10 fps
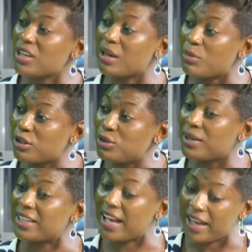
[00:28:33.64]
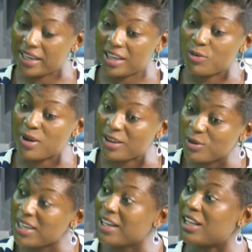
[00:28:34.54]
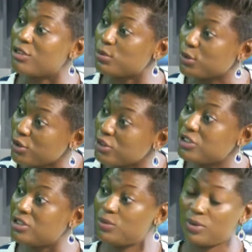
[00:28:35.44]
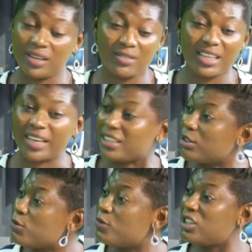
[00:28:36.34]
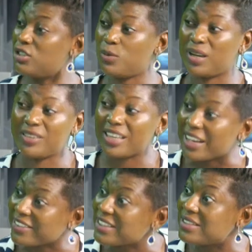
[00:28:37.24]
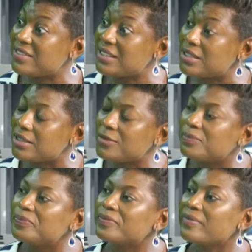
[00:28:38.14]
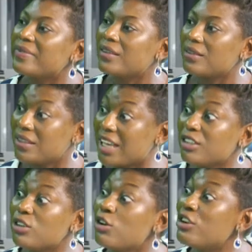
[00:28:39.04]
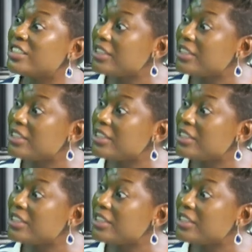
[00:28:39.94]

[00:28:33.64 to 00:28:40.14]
about, you and I here, we are looking at entrepreneurship, we are looking at innovation, we are looking at creativity, technology,